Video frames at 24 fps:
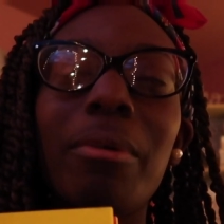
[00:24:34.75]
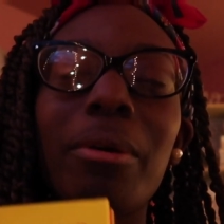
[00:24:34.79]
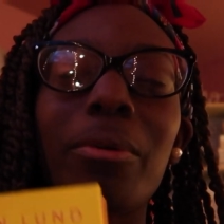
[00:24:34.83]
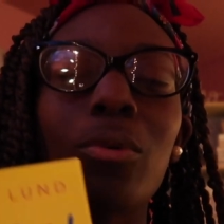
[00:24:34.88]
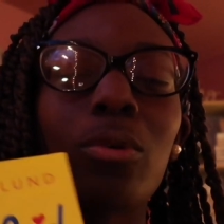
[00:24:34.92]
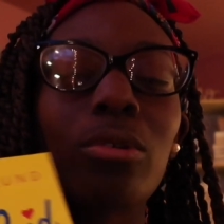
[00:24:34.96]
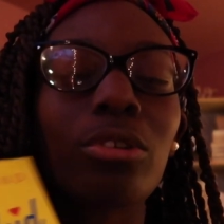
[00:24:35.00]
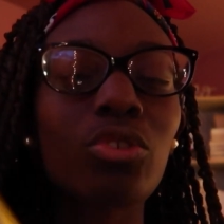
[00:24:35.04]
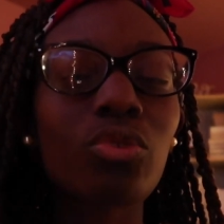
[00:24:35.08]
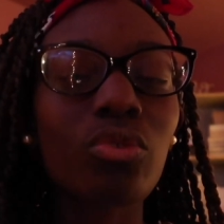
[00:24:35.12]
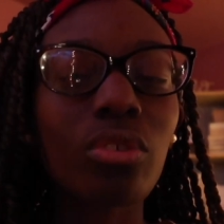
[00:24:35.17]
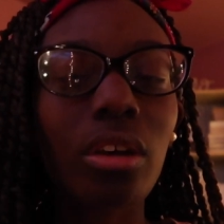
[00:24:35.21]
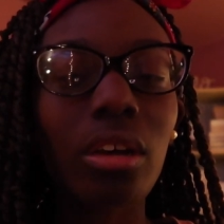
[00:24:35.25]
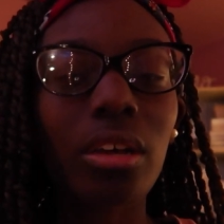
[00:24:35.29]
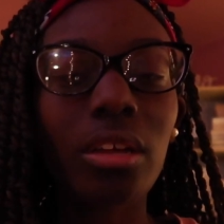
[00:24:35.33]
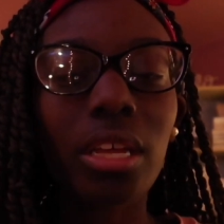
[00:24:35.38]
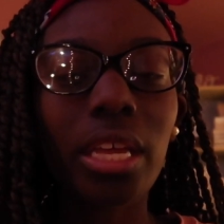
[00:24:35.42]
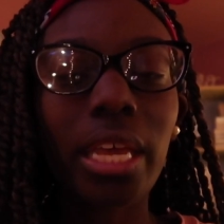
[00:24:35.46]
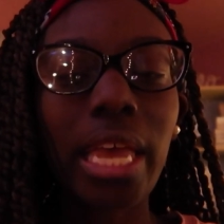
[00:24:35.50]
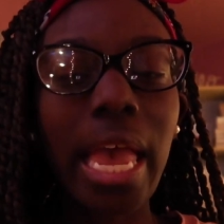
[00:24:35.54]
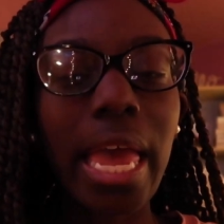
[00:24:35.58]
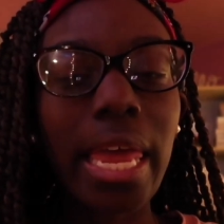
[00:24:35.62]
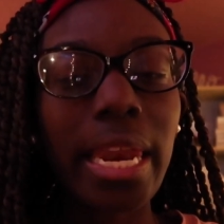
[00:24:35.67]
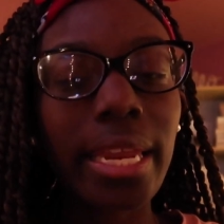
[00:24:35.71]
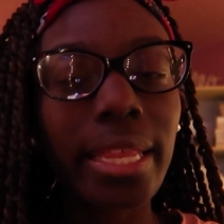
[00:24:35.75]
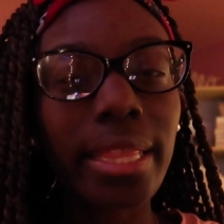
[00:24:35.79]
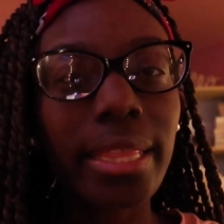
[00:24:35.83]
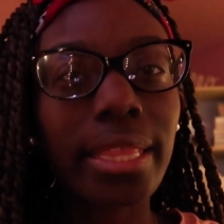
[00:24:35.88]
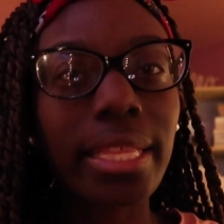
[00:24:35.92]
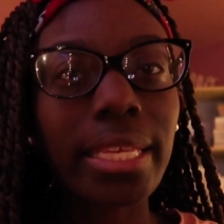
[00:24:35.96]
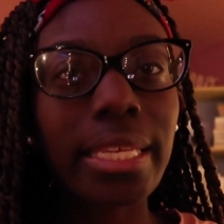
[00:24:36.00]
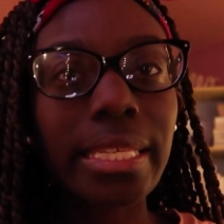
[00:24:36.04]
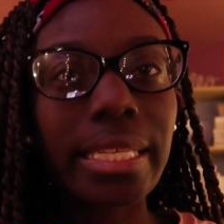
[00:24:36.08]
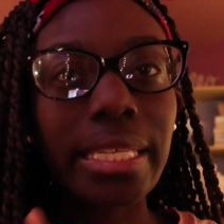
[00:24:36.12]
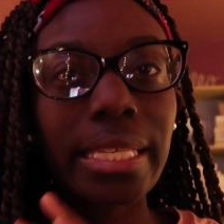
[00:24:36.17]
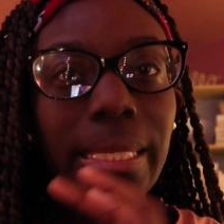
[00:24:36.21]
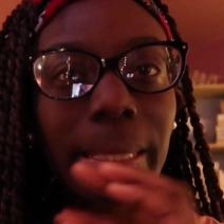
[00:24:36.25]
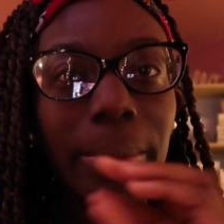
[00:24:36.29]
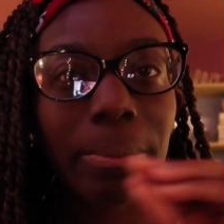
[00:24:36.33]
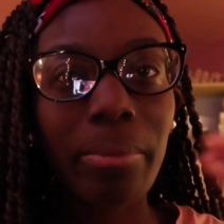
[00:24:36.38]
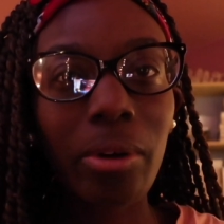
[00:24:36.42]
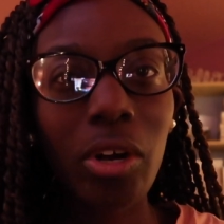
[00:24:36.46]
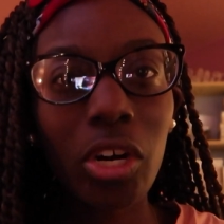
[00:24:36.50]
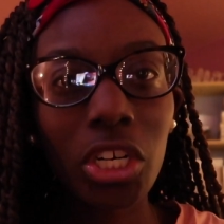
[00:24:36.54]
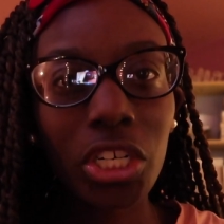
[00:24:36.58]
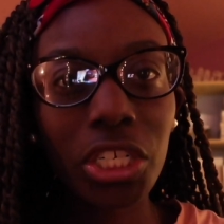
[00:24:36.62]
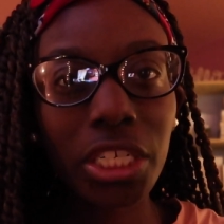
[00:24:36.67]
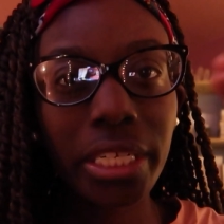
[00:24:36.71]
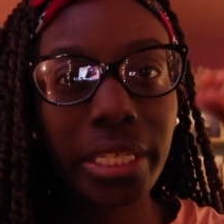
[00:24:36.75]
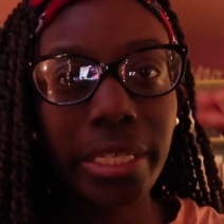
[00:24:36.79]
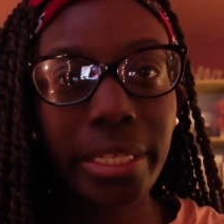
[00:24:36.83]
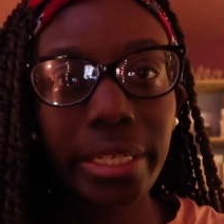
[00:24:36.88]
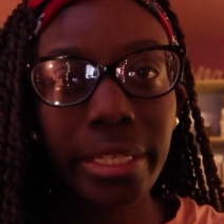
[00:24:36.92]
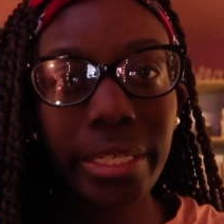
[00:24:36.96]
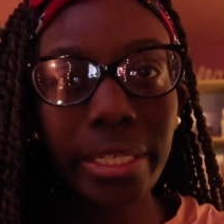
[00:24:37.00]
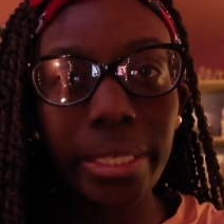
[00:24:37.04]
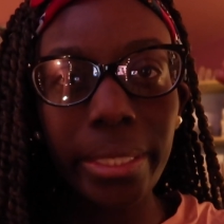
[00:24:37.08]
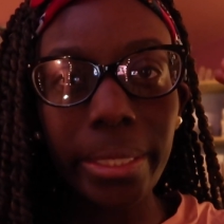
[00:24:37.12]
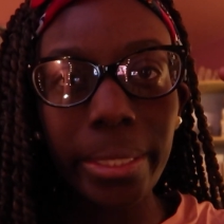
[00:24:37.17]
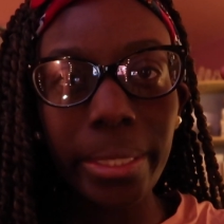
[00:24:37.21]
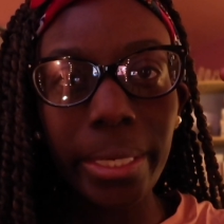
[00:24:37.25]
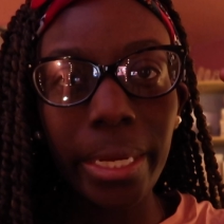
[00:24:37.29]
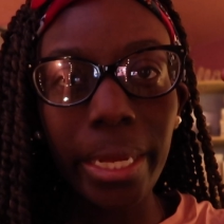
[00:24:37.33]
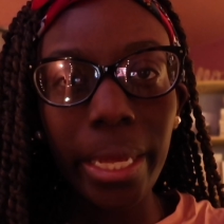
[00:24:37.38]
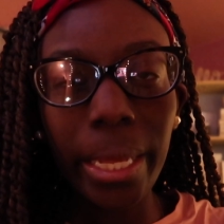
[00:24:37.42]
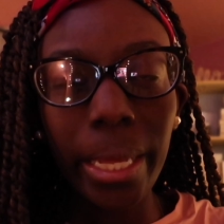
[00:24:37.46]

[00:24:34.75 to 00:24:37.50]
going to edit this part here.